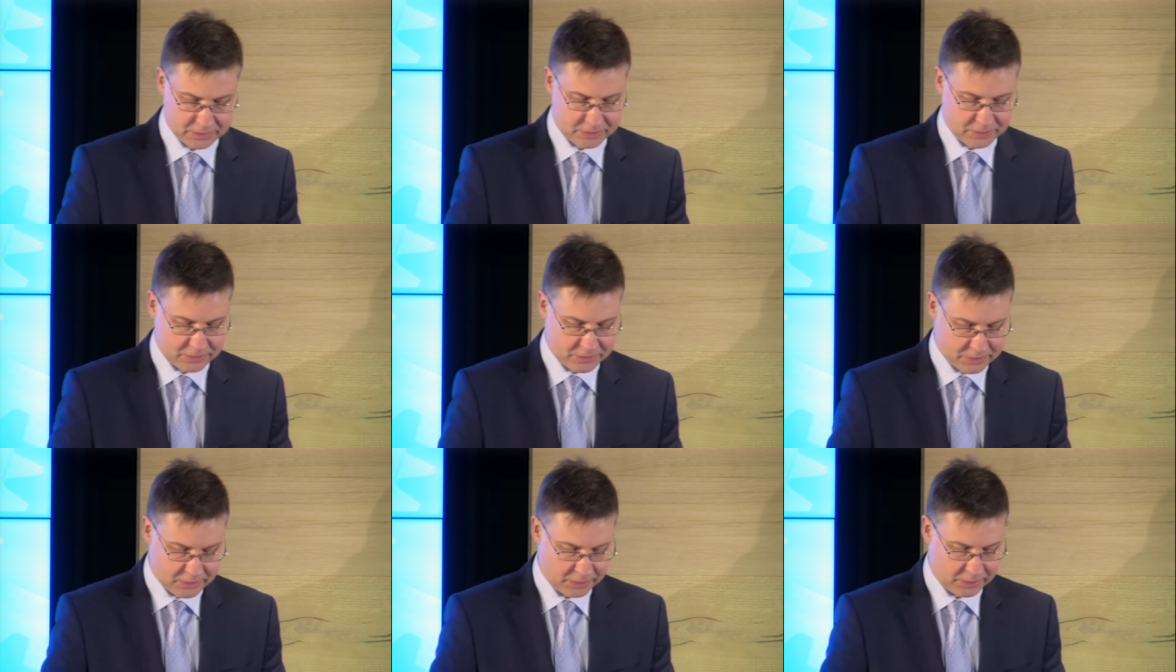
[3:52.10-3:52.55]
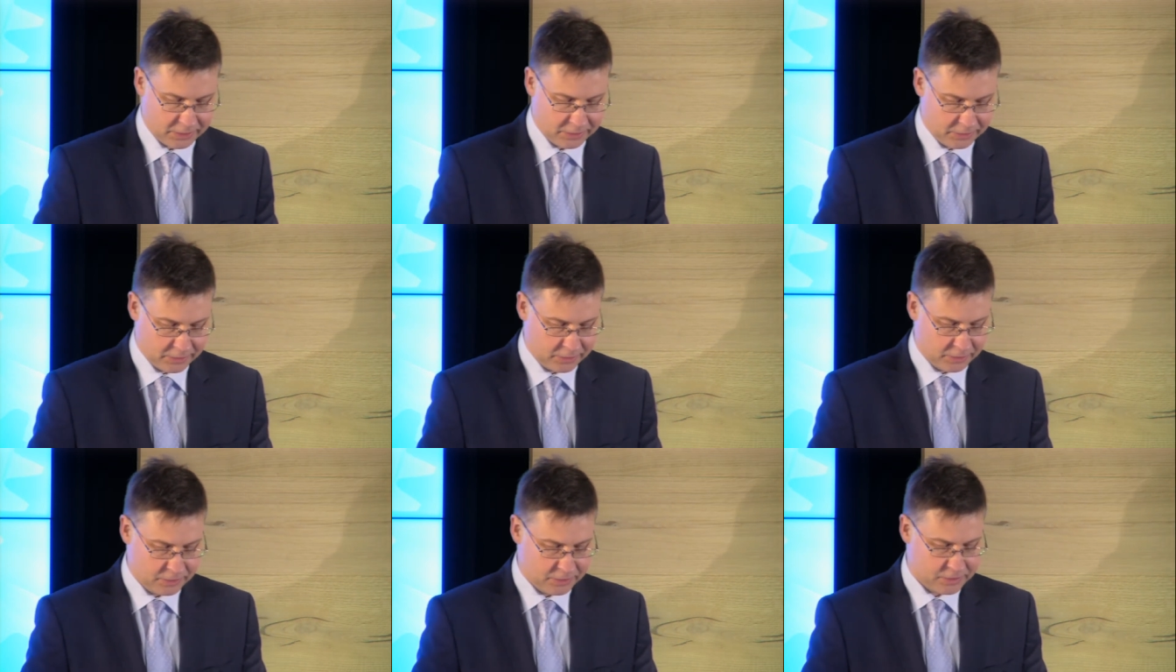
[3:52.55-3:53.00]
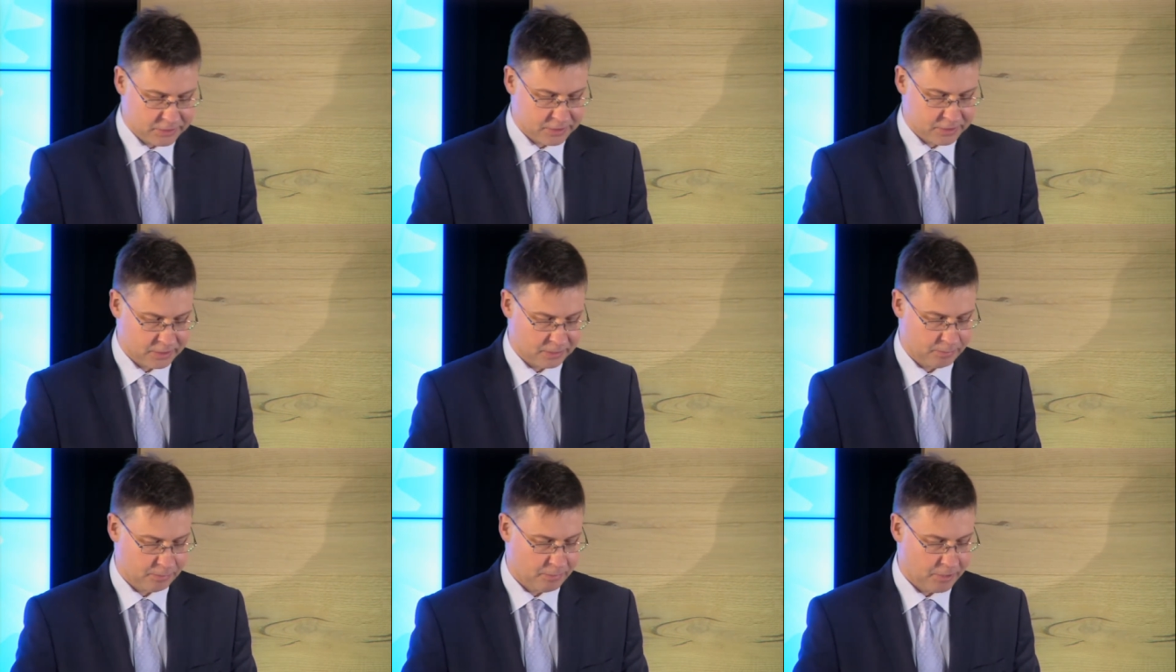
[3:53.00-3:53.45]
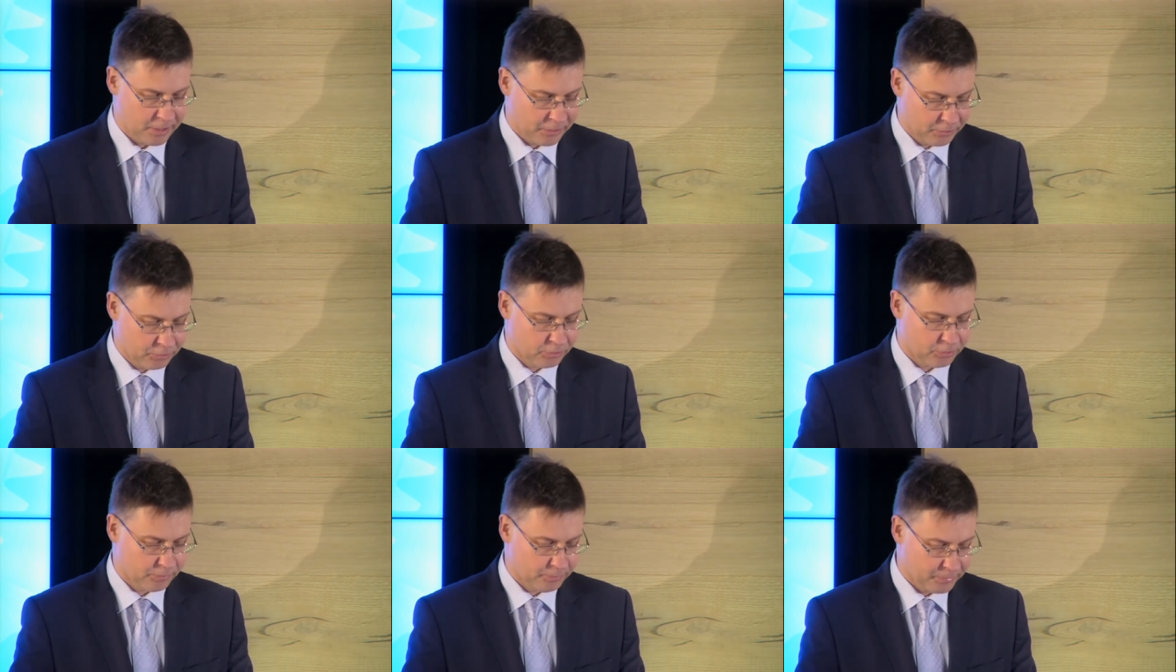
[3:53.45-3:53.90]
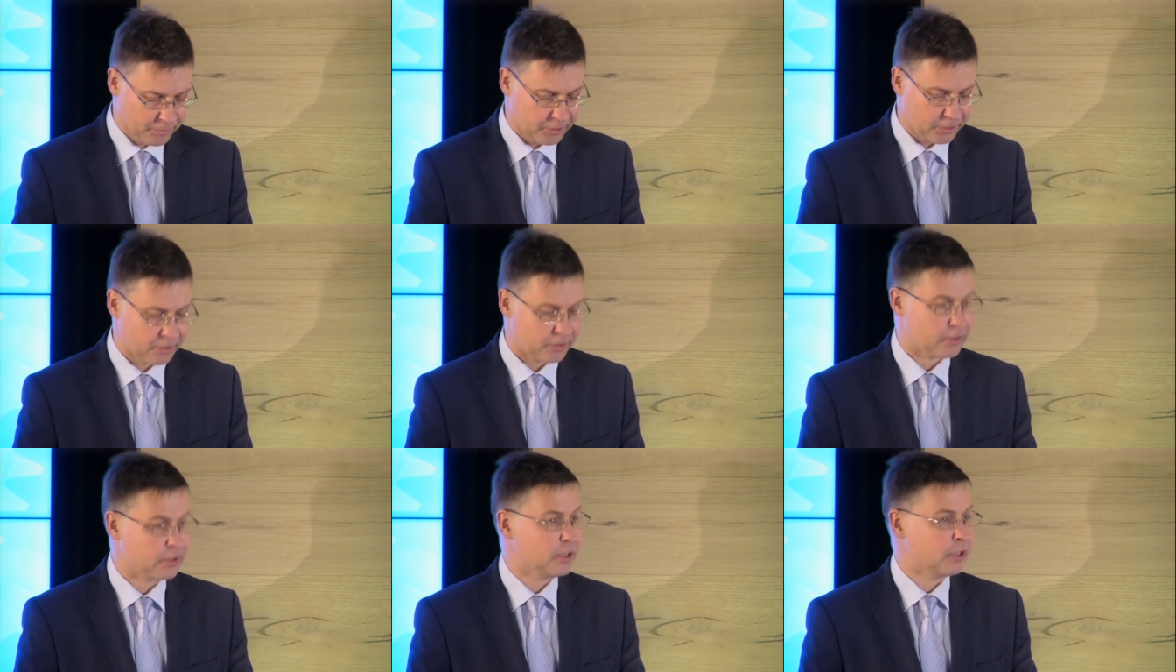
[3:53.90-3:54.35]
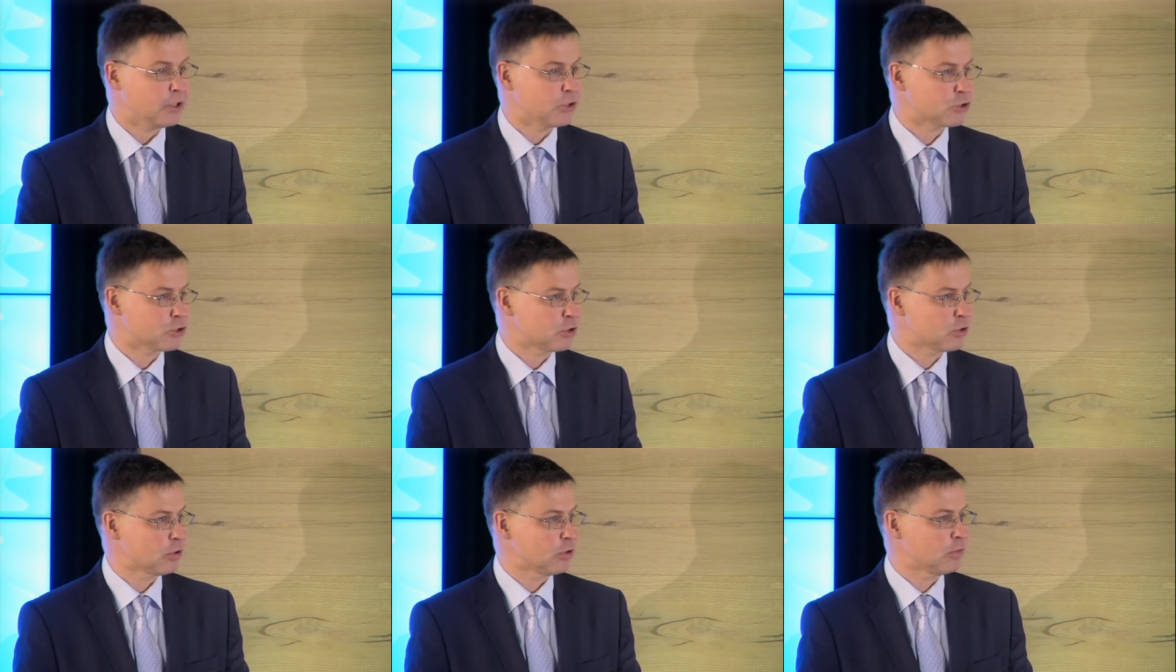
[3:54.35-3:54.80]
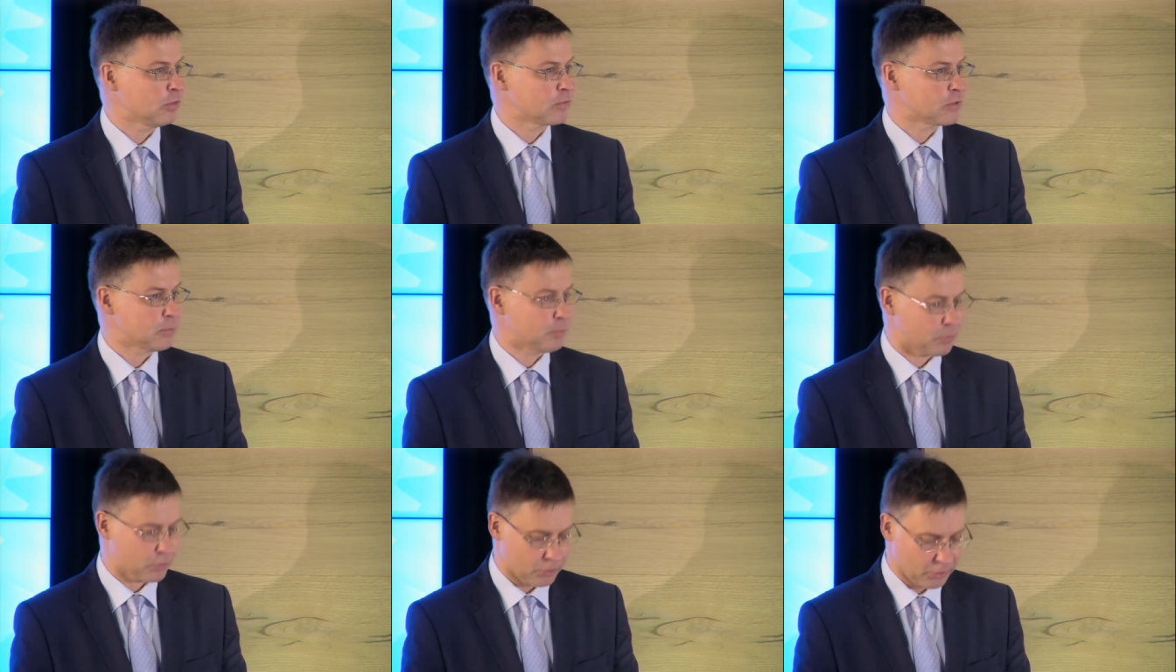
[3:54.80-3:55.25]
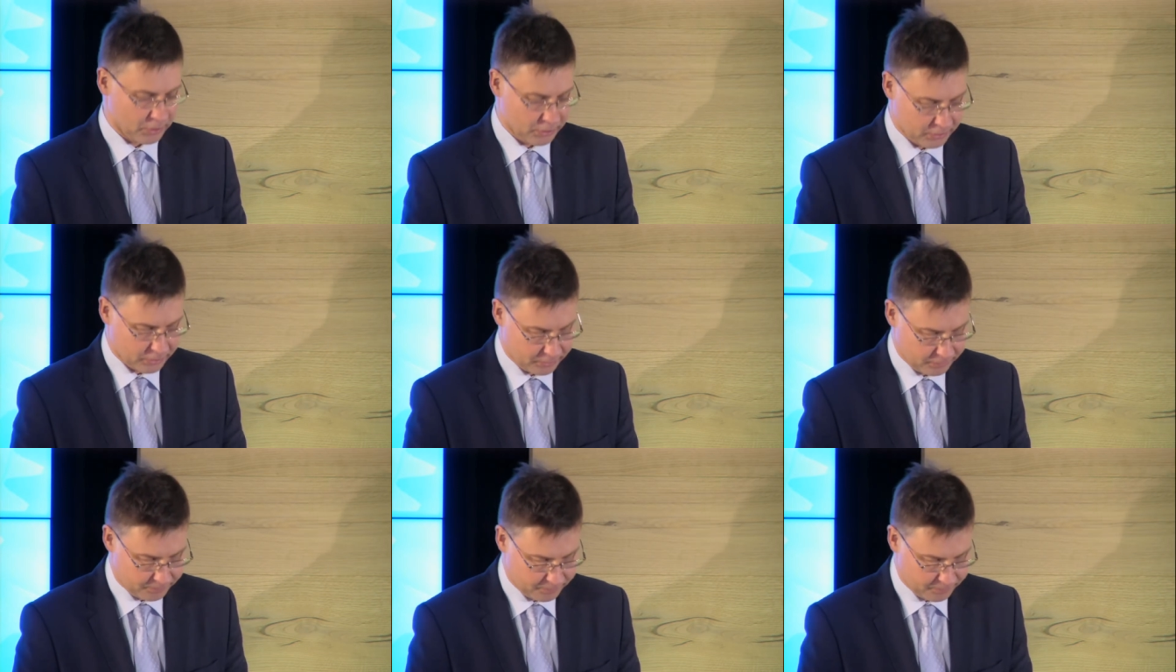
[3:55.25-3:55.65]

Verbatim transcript: this guarantees the pan-European nature of the product.